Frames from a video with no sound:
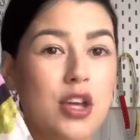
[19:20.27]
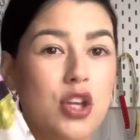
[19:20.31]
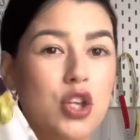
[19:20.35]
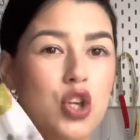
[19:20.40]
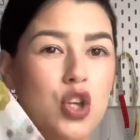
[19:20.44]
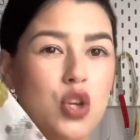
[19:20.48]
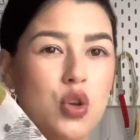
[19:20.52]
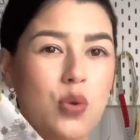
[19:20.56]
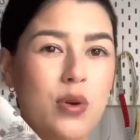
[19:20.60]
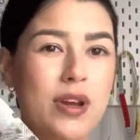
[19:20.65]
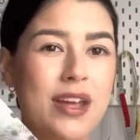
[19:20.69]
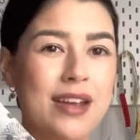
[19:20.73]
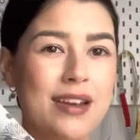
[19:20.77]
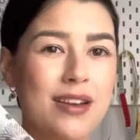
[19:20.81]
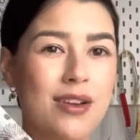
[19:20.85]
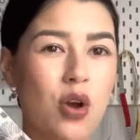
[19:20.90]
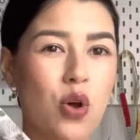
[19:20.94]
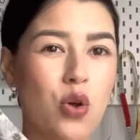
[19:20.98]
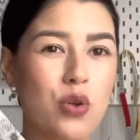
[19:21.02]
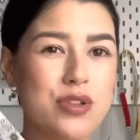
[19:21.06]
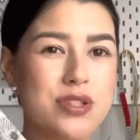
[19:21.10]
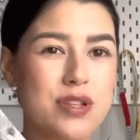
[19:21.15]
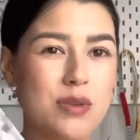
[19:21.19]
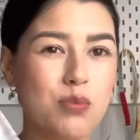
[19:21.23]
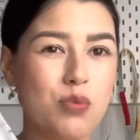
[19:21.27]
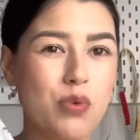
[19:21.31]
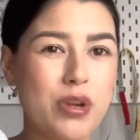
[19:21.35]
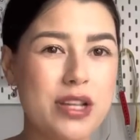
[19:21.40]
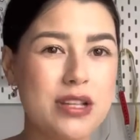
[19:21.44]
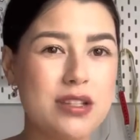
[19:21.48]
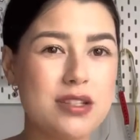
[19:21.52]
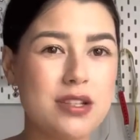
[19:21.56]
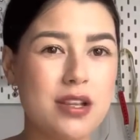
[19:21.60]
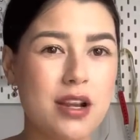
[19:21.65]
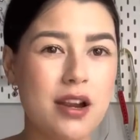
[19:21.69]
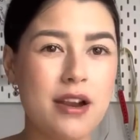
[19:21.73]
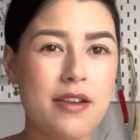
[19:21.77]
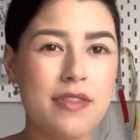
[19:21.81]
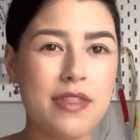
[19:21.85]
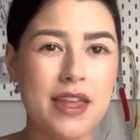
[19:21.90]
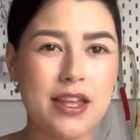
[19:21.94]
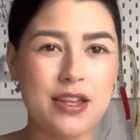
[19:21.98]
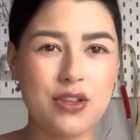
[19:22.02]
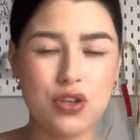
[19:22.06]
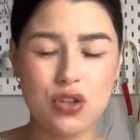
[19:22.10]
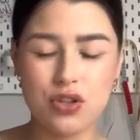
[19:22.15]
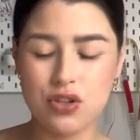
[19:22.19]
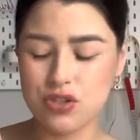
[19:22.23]
you know, in autumn winter they
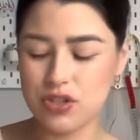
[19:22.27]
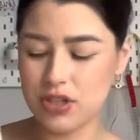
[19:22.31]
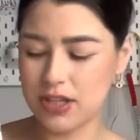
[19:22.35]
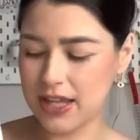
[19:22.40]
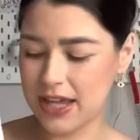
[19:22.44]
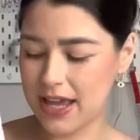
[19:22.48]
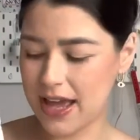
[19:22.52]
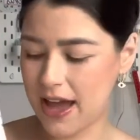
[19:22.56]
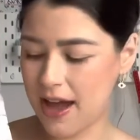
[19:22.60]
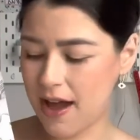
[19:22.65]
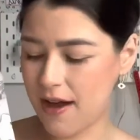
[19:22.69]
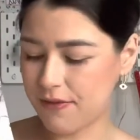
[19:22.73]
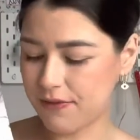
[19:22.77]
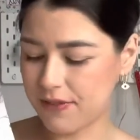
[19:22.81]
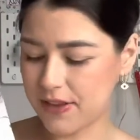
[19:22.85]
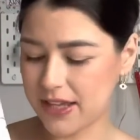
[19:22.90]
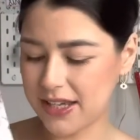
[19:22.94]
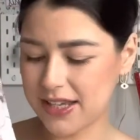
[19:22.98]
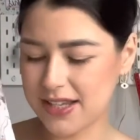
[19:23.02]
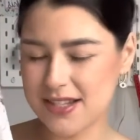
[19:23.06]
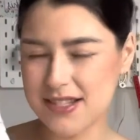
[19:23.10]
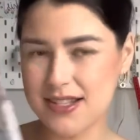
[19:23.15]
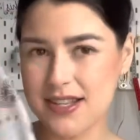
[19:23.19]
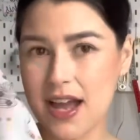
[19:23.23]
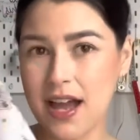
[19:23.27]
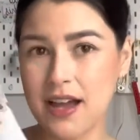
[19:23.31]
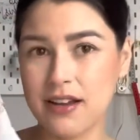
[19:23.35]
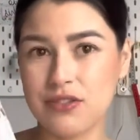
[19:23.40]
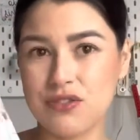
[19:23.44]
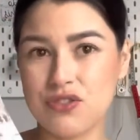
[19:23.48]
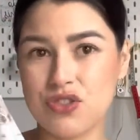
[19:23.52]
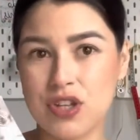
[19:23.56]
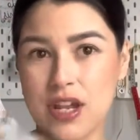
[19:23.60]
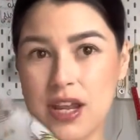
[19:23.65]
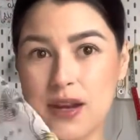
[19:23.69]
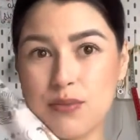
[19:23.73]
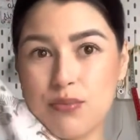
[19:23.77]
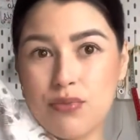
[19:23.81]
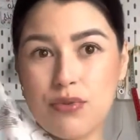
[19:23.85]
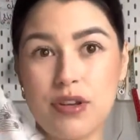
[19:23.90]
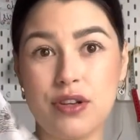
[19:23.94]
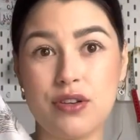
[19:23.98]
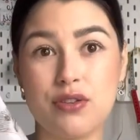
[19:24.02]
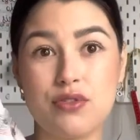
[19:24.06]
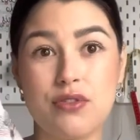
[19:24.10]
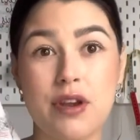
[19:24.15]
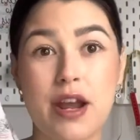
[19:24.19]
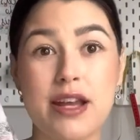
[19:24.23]
usually have like a satin chain
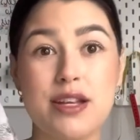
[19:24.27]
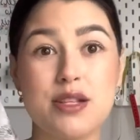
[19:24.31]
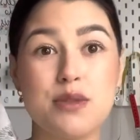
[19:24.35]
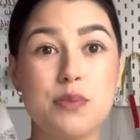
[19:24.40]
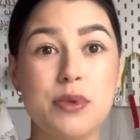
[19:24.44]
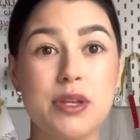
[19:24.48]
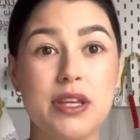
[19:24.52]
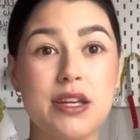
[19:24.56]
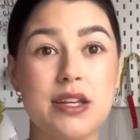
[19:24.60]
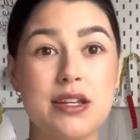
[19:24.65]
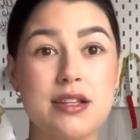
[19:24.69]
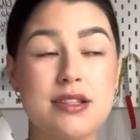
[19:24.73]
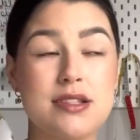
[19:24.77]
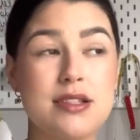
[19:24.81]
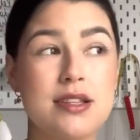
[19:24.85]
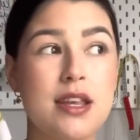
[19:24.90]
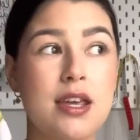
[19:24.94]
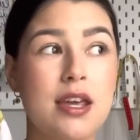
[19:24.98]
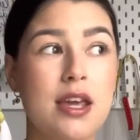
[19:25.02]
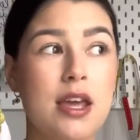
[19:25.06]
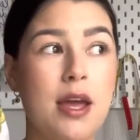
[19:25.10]
print dress because